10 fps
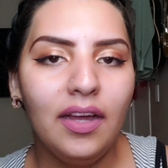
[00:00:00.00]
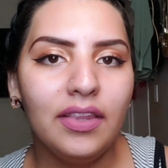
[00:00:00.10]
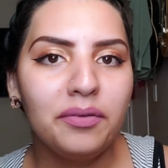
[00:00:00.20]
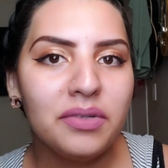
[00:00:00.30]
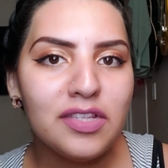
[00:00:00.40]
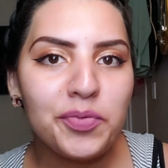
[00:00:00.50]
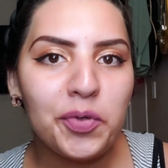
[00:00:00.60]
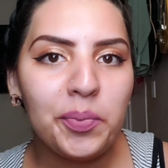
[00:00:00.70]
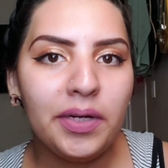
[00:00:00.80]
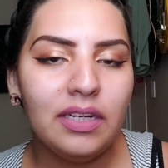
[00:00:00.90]
there was a
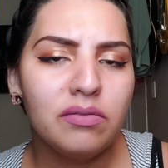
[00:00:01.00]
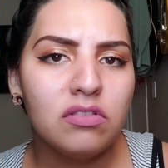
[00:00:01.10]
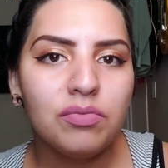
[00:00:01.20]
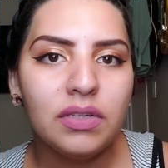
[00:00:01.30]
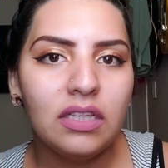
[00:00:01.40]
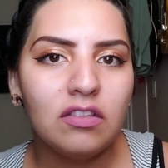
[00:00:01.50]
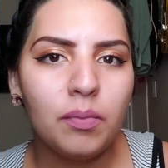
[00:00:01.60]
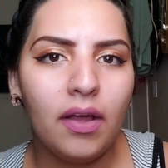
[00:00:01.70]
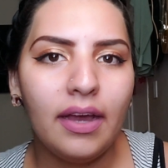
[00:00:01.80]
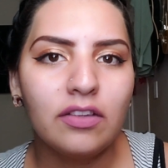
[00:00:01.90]
rumor, it was a really
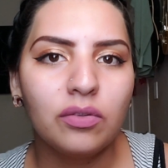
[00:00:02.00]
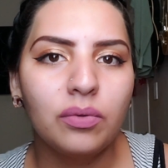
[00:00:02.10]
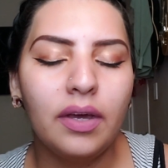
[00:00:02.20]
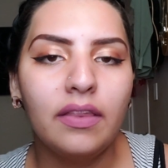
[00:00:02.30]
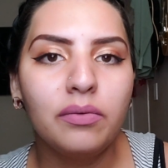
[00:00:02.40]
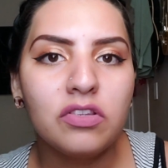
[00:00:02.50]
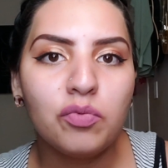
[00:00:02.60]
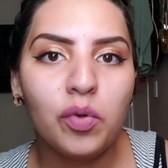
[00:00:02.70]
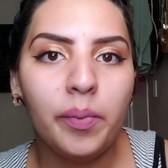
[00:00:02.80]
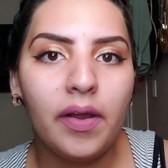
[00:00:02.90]
small high school, and there was a
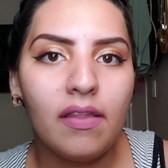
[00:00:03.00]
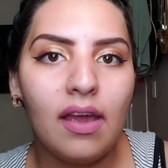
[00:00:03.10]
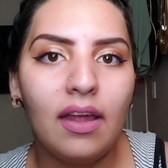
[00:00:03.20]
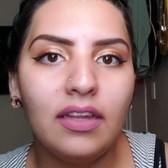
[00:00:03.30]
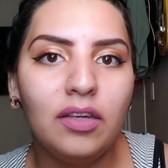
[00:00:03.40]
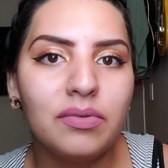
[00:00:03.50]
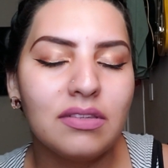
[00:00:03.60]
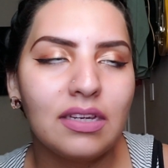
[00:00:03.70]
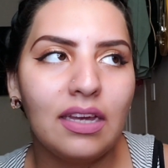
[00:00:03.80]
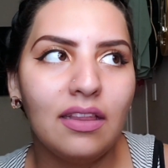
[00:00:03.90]
rumor that he was
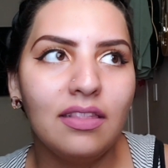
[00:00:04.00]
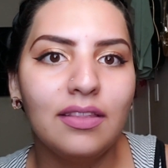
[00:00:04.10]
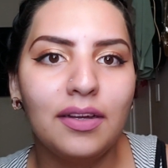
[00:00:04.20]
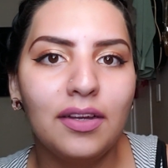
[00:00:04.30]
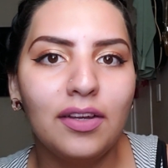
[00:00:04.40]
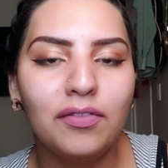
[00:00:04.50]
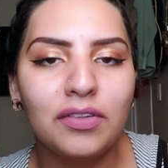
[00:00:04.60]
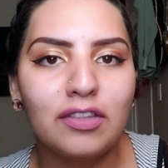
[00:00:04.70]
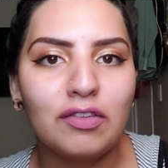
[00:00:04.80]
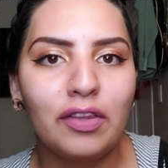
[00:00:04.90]
like in love
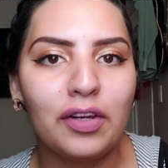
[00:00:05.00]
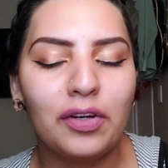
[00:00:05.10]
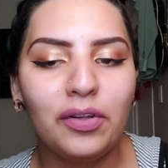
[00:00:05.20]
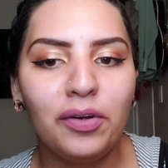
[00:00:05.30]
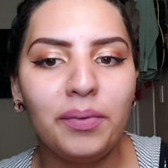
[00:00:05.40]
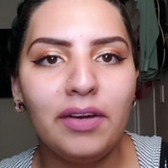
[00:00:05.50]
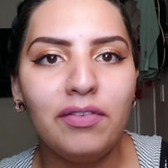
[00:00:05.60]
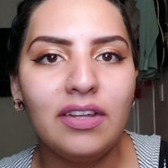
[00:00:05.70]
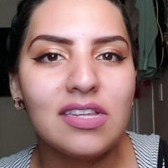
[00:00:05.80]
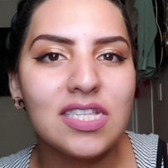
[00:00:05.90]
with this other girl or whatever,
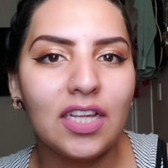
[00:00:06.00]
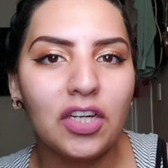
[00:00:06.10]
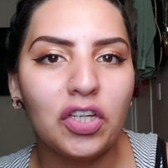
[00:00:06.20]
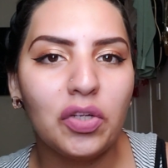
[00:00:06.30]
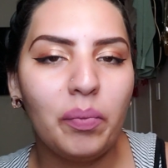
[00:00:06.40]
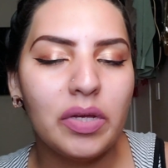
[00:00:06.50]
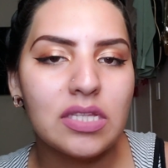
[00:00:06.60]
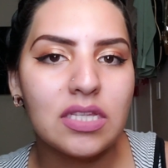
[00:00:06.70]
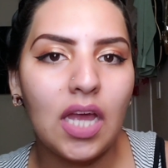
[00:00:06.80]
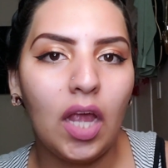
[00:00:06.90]
and this other girl
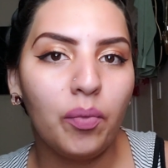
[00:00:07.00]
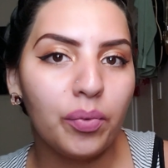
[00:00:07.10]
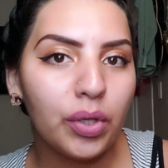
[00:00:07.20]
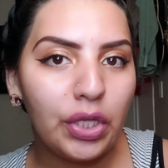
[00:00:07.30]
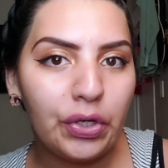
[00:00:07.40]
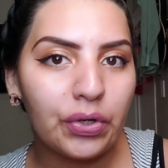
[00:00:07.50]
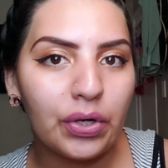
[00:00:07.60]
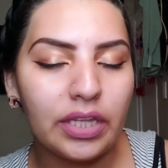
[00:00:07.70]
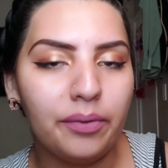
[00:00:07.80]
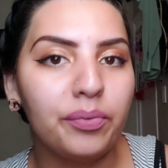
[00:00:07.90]
was like really
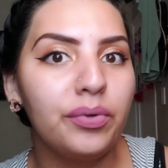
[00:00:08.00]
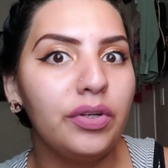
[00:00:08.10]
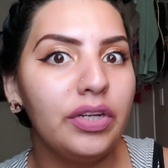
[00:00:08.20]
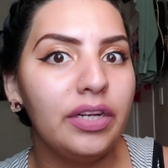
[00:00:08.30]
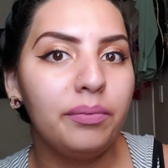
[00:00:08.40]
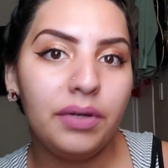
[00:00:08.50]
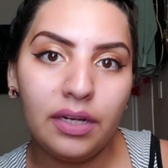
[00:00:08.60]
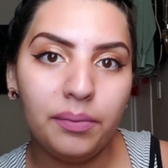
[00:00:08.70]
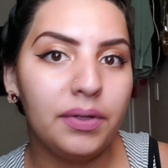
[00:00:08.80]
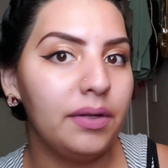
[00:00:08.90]
girly,
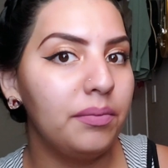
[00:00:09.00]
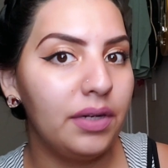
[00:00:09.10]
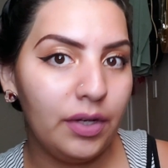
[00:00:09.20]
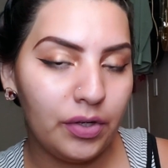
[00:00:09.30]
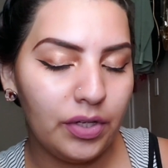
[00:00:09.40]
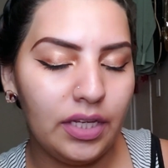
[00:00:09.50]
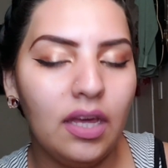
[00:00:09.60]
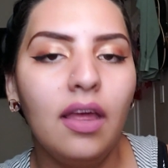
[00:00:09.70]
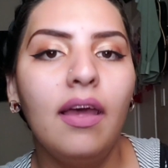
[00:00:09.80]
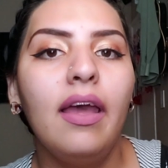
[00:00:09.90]
really girly.
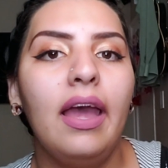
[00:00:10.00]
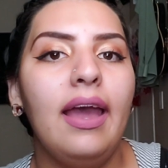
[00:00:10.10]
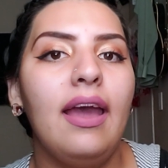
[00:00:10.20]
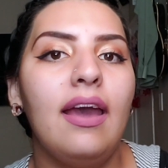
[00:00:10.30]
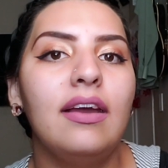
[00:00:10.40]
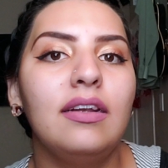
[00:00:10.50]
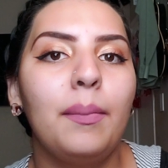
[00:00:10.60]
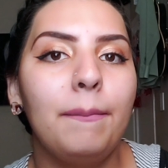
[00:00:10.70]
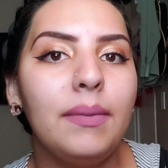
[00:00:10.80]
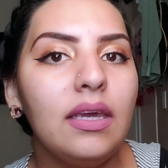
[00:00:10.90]
And
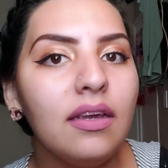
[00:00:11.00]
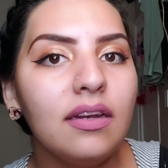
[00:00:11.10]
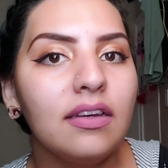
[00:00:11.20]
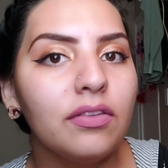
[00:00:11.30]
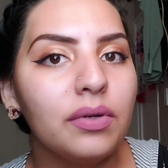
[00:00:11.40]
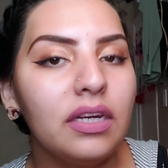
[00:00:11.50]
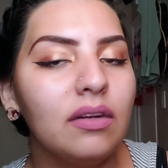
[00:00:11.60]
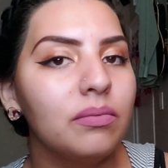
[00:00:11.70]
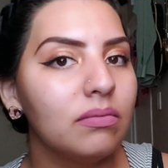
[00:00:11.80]
me in 9th grade,